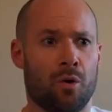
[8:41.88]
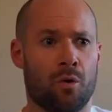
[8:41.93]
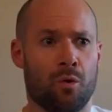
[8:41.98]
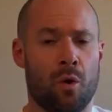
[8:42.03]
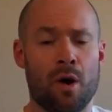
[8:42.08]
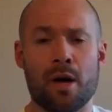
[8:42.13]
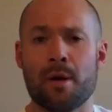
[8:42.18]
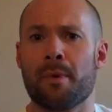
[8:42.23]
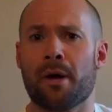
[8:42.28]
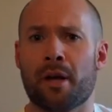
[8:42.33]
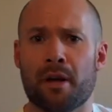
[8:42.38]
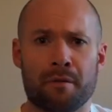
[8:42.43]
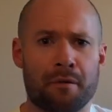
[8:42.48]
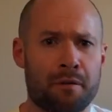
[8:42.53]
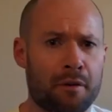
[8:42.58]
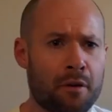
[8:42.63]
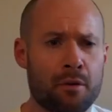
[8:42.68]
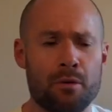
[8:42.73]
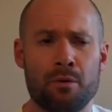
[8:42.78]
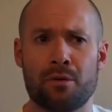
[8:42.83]
why am I
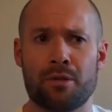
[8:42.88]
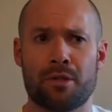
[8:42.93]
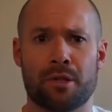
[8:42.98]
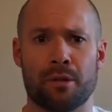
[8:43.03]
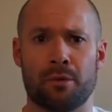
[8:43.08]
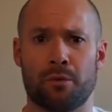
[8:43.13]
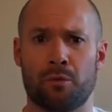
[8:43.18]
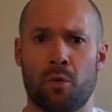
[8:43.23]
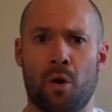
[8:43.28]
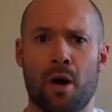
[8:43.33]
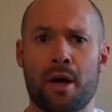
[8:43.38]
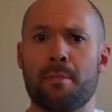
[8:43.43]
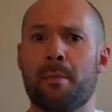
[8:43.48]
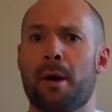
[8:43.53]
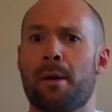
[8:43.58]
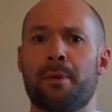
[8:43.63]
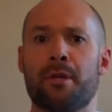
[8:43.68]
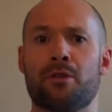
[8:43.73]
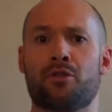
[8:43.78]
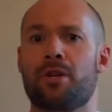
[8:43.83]
confused? And why am
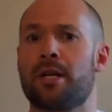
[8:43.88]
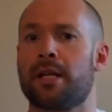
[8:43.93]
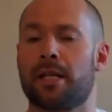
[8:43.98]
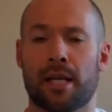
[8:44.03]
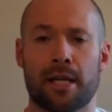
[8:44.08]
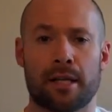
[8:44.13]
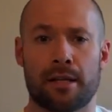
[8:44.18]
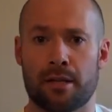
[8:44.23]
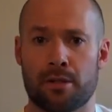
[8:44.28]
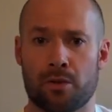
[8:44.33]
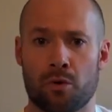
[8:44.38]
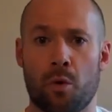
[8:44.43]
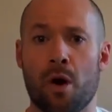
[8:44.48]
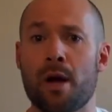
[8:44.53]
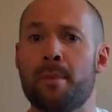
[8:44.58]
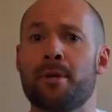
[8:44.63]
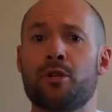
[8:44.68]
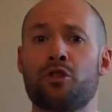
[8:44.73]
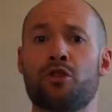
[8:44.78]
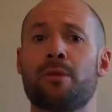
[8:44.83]
I being treated like this? Or
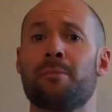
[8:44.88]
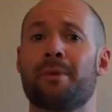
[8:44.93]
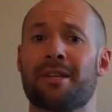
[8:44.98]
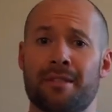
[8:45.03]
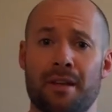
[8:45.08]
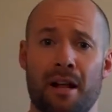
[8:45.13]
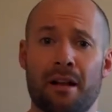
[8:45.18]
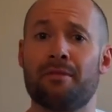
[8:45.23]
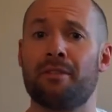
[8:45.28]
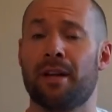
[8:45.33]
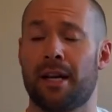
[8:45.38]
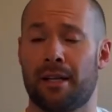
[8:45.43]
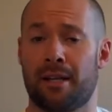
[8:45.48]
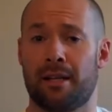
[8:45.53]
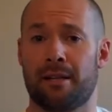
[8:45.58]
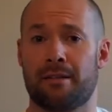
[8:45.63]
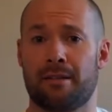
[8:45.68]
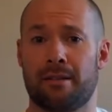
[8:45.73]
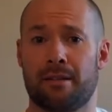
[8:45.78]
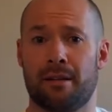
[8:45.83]
why am I treating myself like
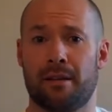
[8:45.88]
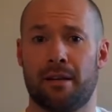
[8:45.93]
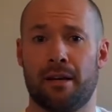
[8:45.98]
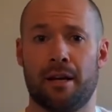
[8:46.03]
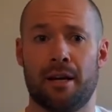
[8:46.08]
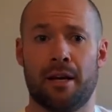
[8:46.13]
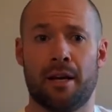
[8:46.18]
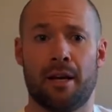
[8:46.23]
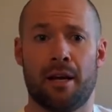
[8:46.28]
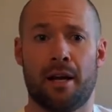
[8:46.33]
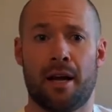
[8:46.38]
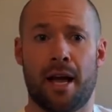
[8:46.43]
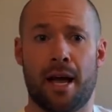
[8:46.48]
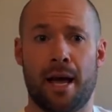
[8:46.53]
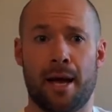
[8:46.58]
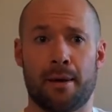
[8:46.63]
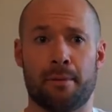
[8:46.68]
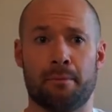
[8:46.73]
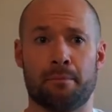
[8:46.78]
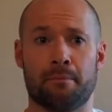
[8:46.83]
this?
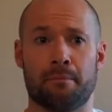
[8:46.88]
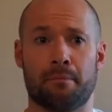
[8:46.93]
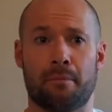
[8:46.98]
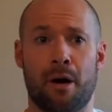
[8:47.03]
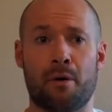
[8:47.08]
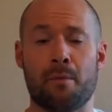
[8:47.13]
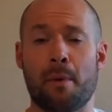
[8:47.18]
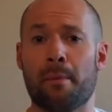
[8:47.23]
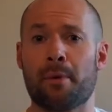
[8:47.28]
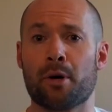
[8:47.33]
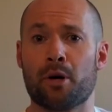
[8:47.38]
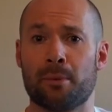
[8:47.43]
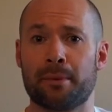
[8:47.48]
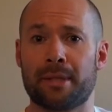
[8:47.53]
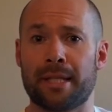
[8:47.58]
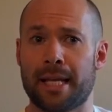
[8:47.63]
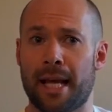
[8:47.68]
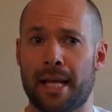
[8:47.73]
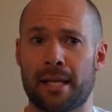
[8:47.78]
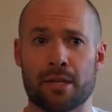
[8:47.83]
I remember
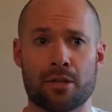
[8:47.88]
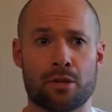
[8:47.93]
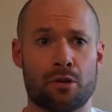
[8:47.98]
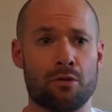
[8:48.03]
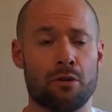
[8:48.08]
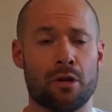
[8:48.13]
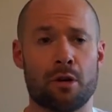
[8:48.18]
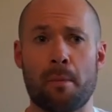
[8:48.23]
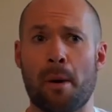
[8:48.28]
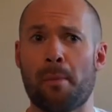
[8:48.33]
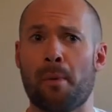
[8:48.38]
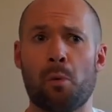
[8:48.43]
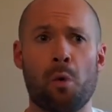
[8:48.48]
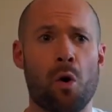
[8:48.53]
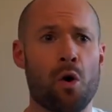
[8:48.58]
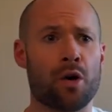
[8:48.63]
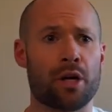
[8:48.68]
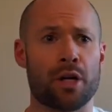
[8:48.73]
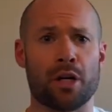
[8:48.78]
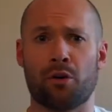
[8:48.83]
coming to the end of school. I remember
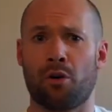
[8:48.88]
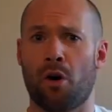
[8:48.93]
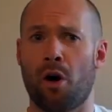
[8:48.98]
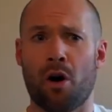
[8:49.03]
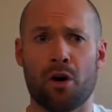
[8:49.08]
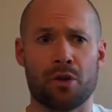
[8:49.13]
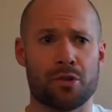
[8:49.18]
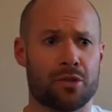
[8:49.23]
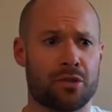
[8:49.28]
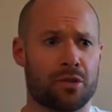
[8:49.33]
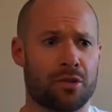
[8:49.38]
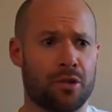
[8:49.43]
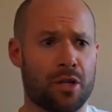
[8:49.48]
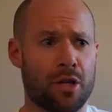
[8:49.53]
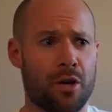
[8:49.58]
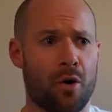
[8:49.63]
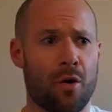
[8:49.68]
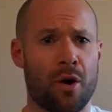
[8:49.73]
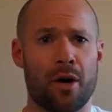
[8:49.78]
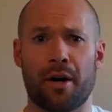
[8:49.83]
walking across,
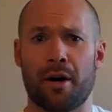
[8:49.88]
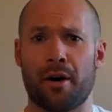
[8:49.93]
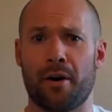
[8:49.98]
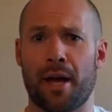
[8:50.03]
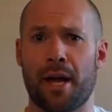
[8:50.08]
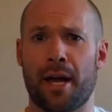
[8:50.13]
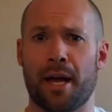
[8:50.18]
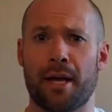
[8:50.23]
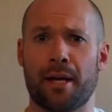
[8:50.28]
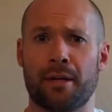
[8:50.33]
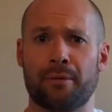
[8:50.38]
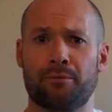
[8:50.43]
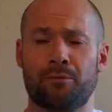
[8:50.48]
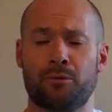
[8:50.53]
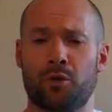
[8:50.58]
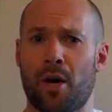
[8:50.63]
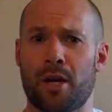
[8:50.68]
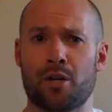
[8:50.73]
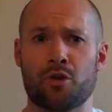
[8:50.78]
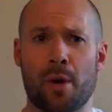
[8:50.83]
at our
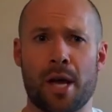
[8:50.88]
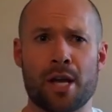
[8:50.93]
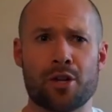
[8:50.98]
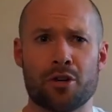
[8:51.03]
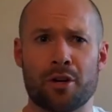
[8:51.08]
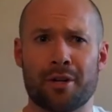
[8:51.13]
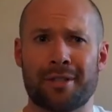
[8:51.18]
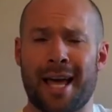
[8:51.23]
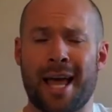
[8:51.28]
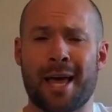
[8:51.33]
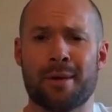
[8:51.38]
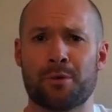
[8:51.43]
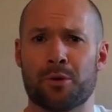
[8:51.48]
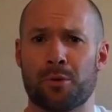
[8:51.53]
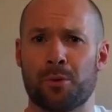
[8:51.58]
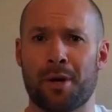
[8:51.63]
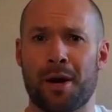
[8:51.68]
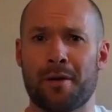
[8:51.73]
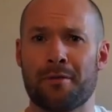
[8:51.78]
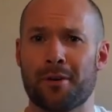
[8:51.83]
graduation or Debs
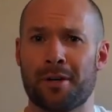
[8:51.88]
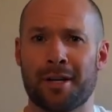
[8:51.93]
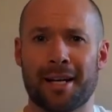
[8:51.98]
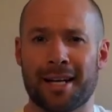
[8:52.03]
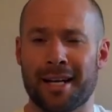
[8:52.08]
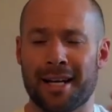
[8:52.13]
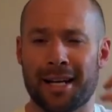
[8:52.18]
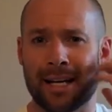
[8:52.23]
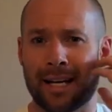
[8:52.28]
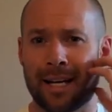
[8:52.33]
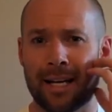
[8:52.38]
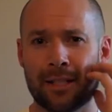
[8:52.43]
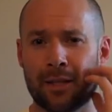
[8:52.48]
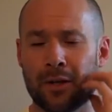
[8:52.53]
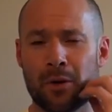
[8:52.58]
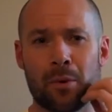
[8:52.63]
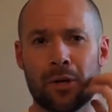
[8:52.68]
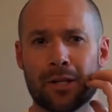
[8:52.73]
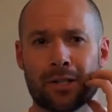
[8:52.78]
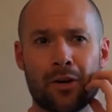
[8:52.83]
or whatever. I
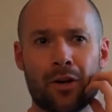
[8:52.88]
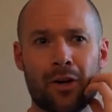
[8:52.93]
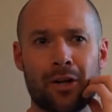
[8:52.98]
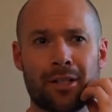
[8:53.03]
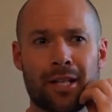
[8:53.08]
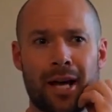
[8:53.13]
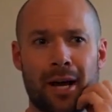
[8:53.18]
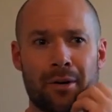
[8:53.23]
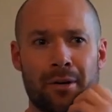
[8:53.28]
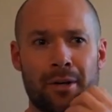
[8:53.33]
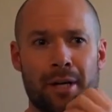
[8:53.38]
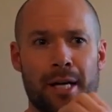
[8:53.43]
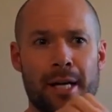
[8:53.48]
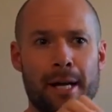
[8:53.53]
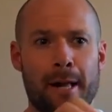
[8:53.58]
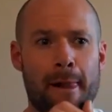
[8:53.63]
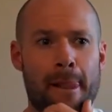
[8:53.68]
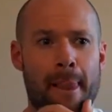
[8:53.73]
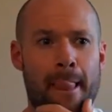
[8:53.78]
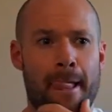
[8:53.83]
don't know what's called now.
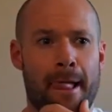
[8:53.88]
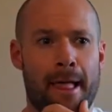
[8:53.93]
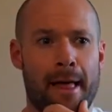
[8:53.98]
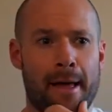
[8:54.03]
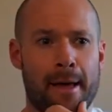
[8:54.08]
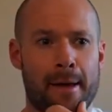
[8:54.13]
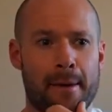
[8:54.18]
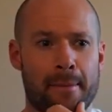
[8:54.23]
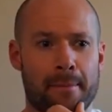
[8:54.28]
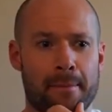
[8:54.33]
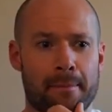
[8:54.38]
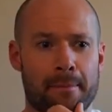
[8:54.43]
I